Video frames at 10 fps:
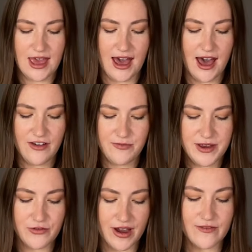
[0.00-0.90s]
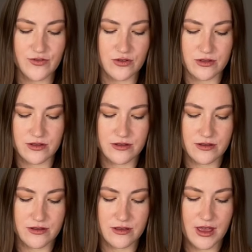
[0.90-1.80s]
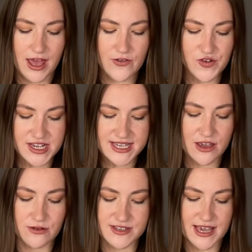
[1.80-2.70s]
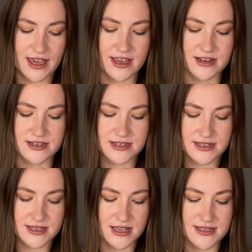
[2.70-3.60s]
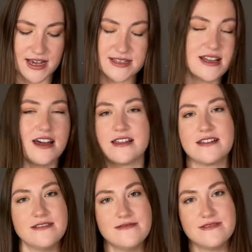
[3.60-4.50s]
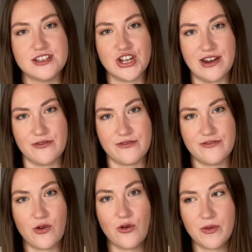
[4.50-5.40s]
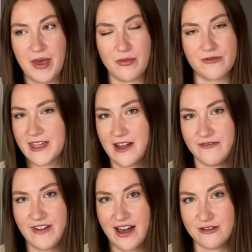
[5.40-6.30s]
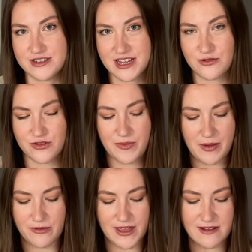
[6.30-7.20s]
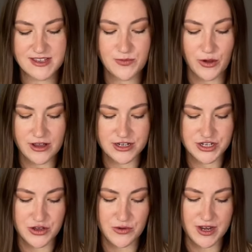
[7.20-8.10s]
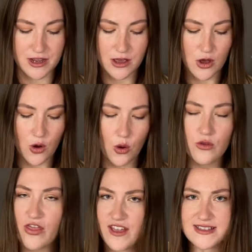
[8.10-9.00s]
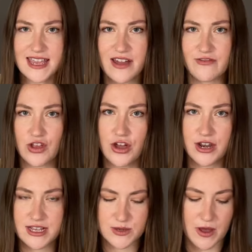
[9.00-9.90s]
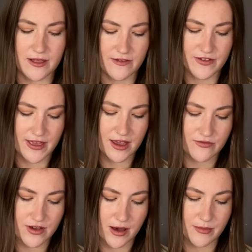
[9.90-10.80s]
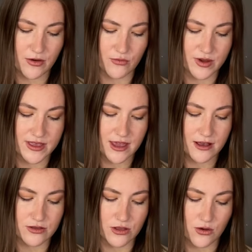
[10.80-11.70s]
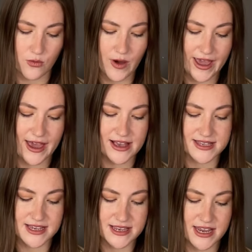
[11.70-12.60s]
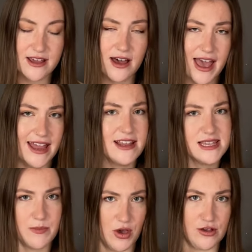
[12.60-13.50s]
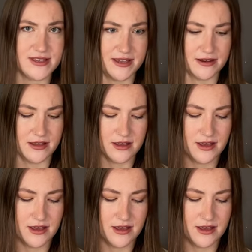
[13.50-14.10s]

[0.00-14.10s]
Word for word: yeah, I've been grateful every single second since I started the channel for all the people that I've found and all the people that I've spoken to and all the things that I've learned as well. I feel like I've come a really long way as a knitter and as a person